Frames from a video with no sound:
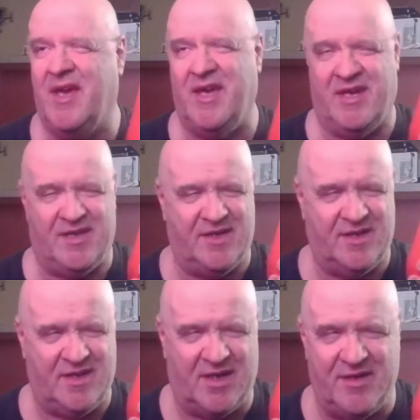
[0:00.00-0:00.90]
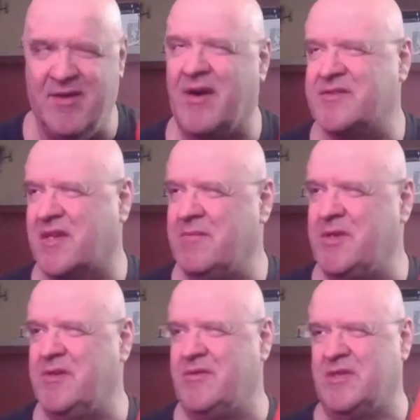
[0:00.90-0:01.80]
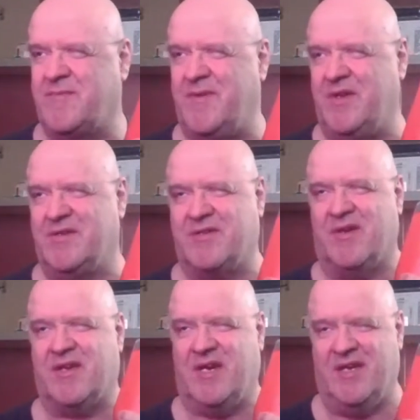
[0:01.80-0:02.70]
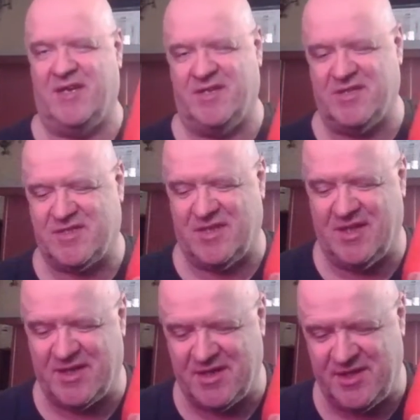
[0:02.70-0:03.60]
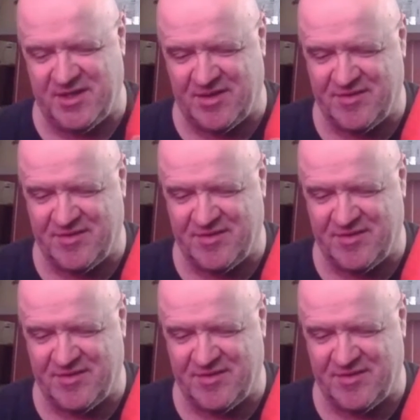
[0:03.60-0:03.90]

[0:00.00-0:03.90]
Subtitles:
and I knew I was going to be doing this video, so I kind of just let it,